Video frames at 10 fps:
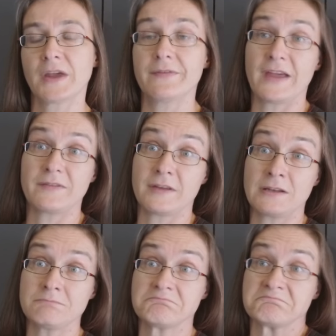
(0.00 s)
And that
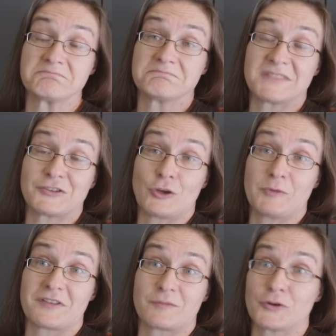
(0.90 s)
then
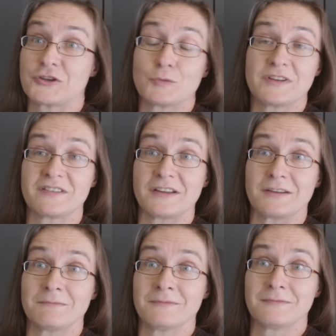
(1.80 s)
determines what you will see